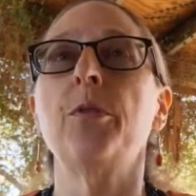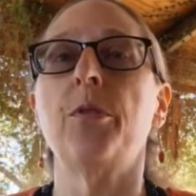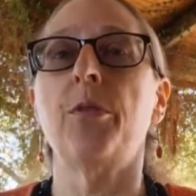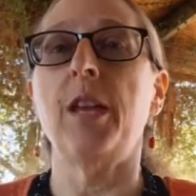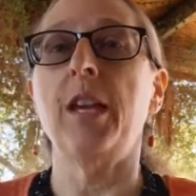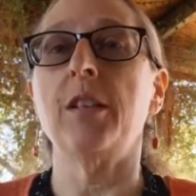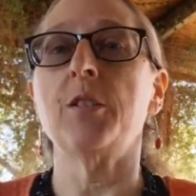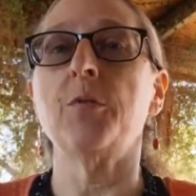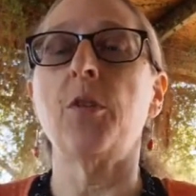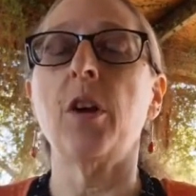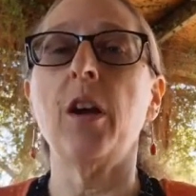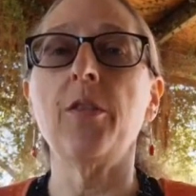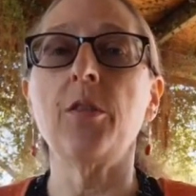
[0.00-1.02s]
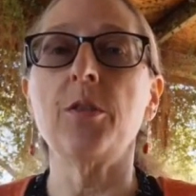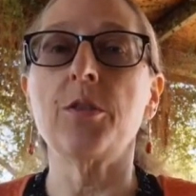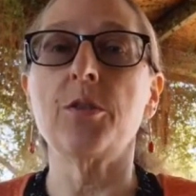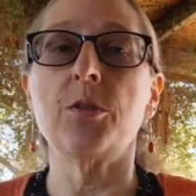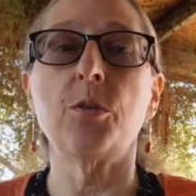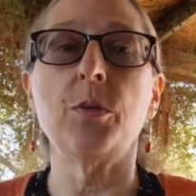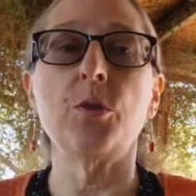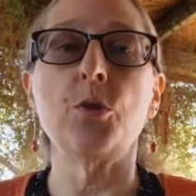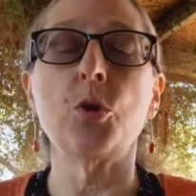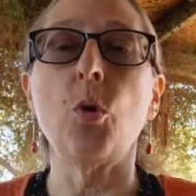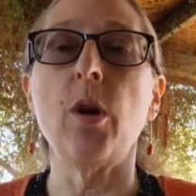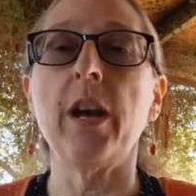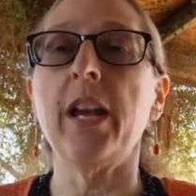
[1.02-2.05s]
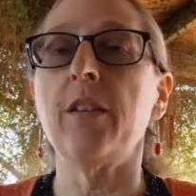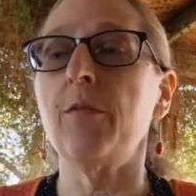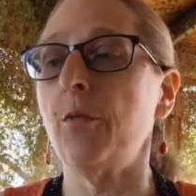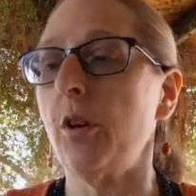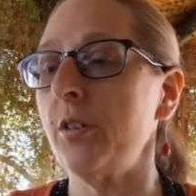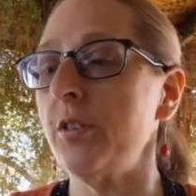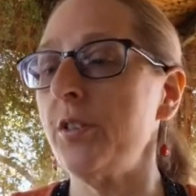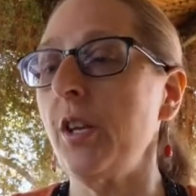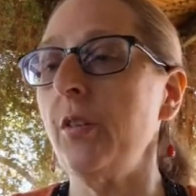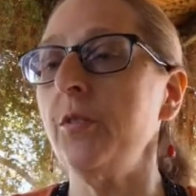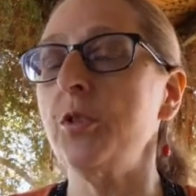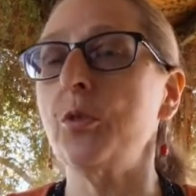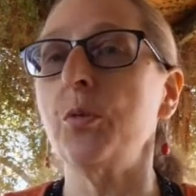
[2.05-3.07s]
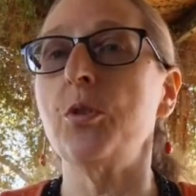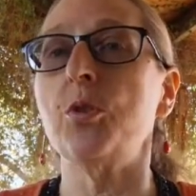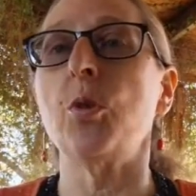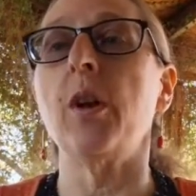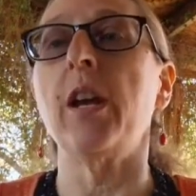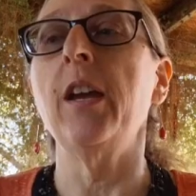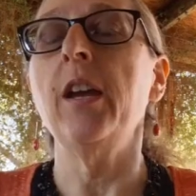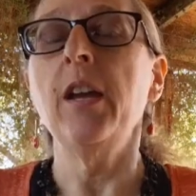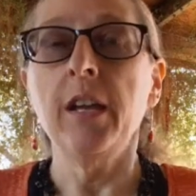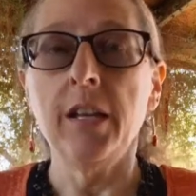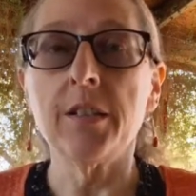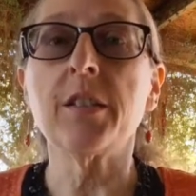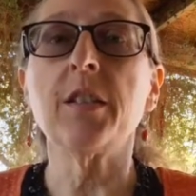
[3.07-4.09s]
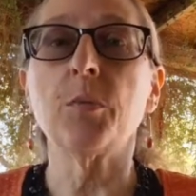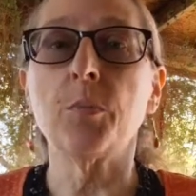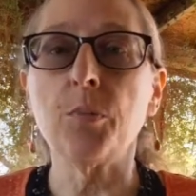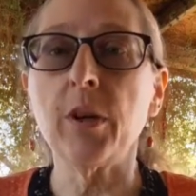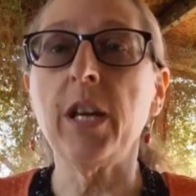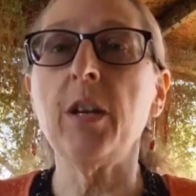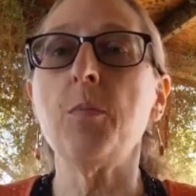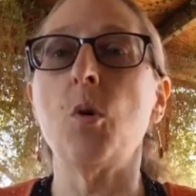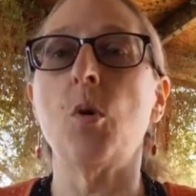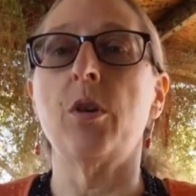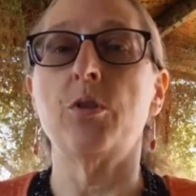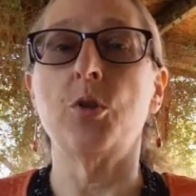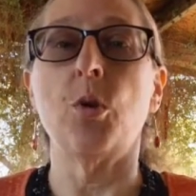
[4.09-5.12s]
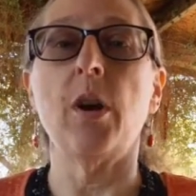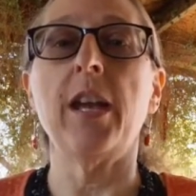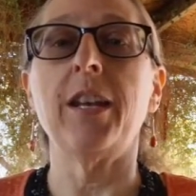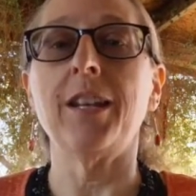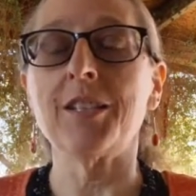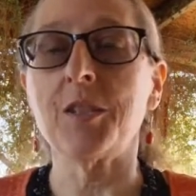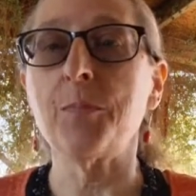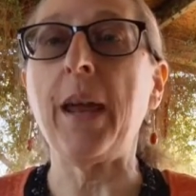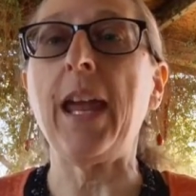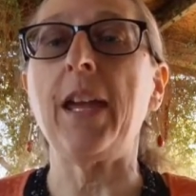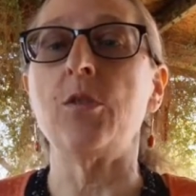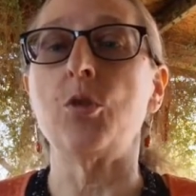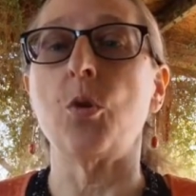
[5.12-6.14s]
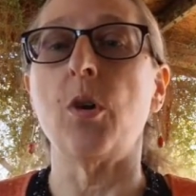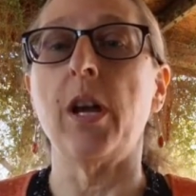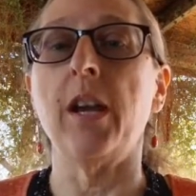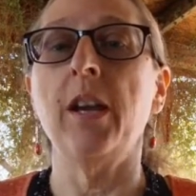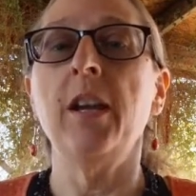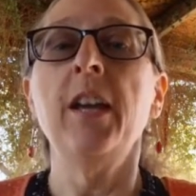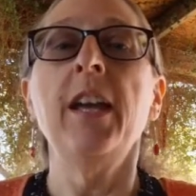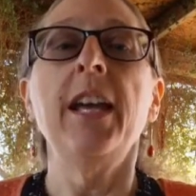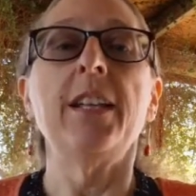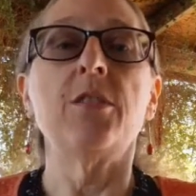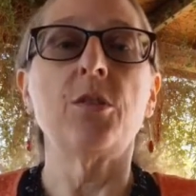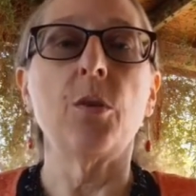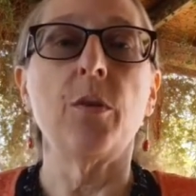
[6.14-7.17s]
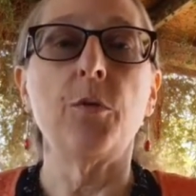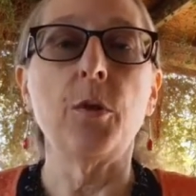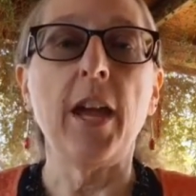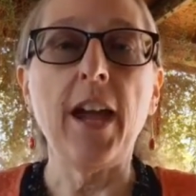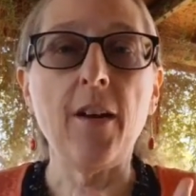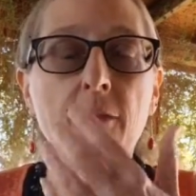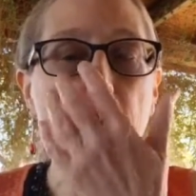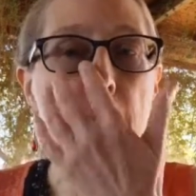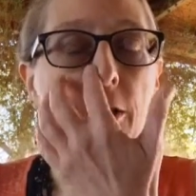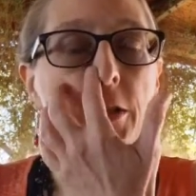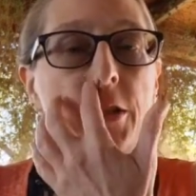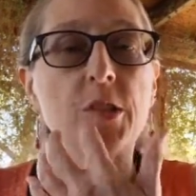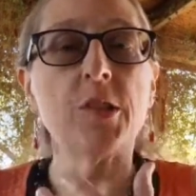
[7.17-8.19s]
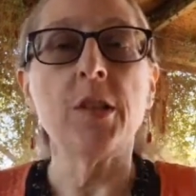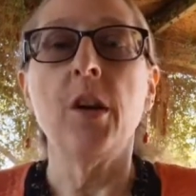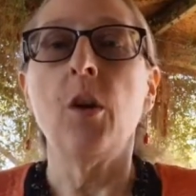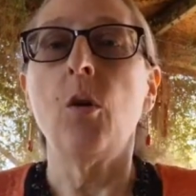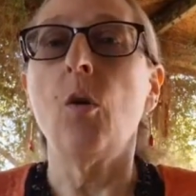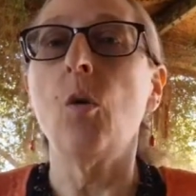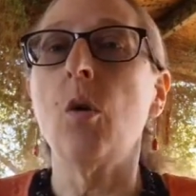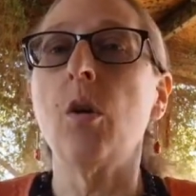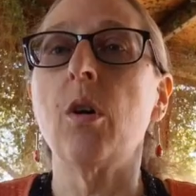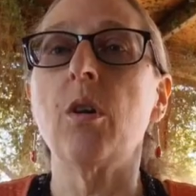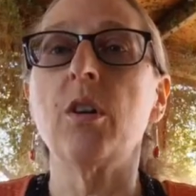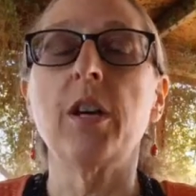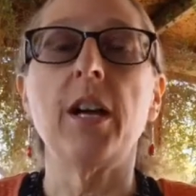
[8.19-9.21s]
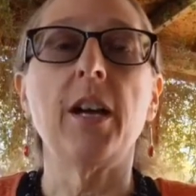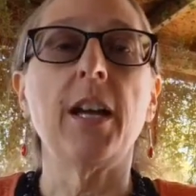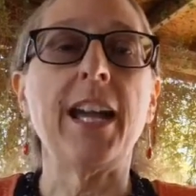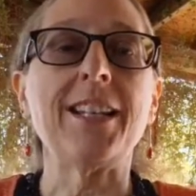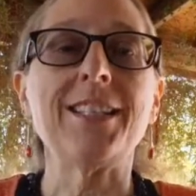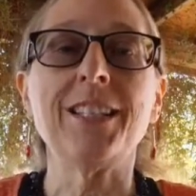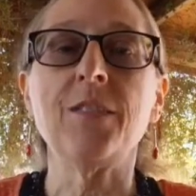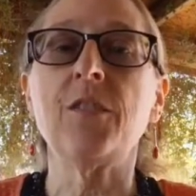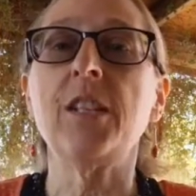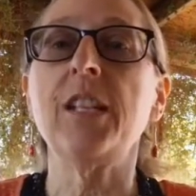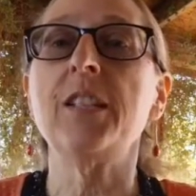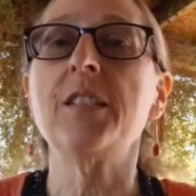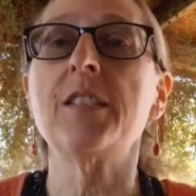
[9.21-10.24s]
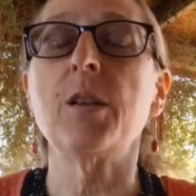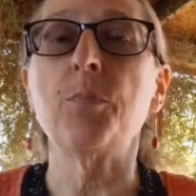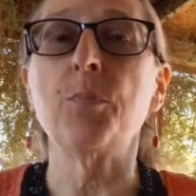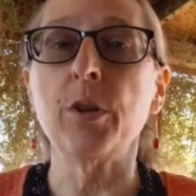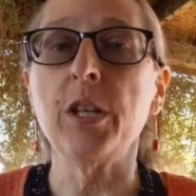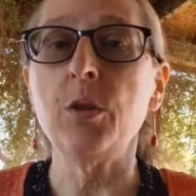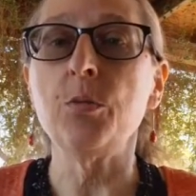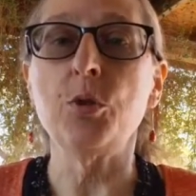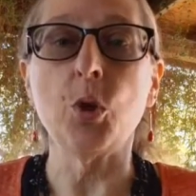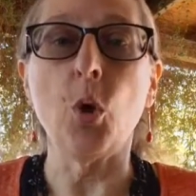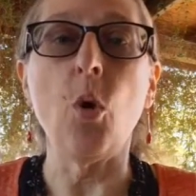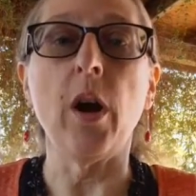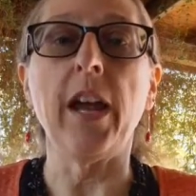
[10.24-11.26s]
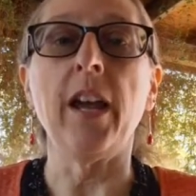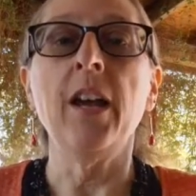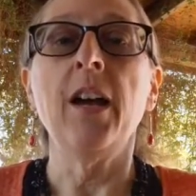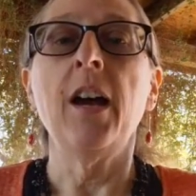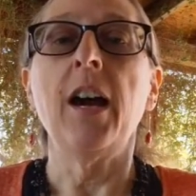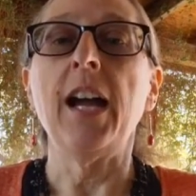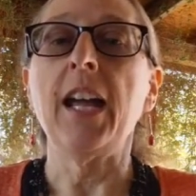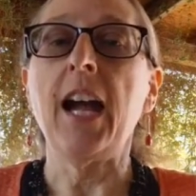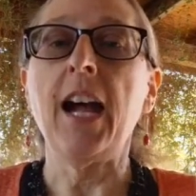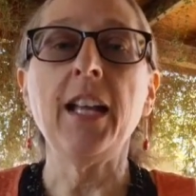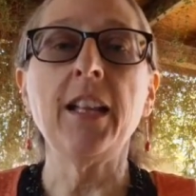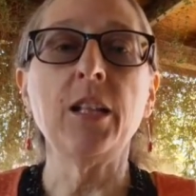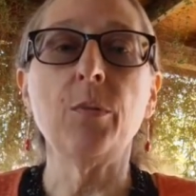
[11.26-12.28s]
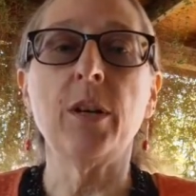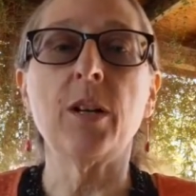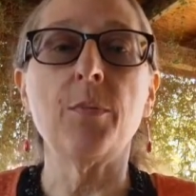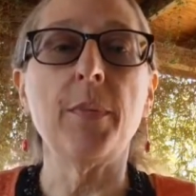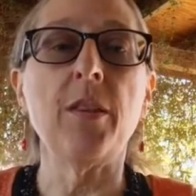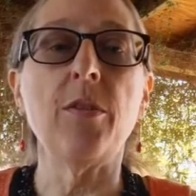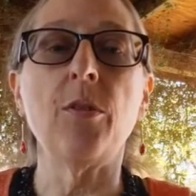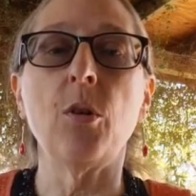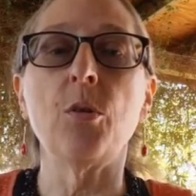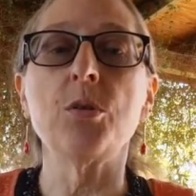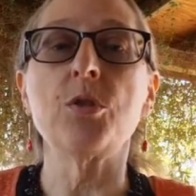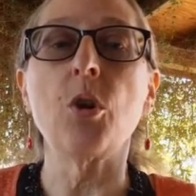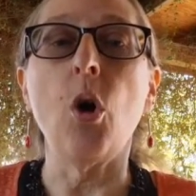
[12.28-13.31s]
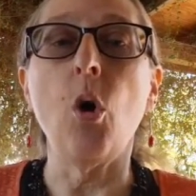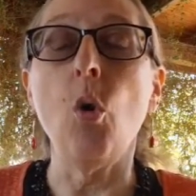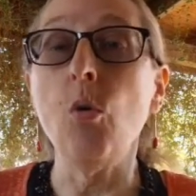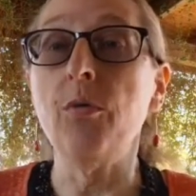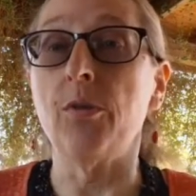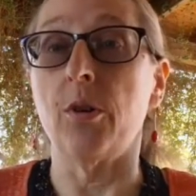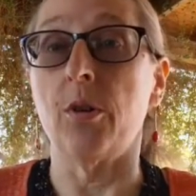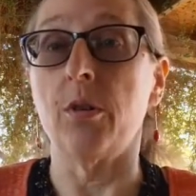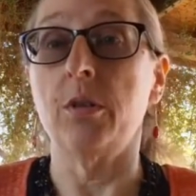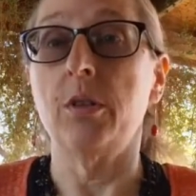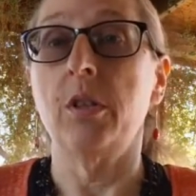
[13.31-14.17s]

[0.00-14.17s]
things for others to enjoy and for ourselves to enjoy is going to bring more joy and expand joy. And so if you have arts or activities that bring you joy, I highly recommend those over,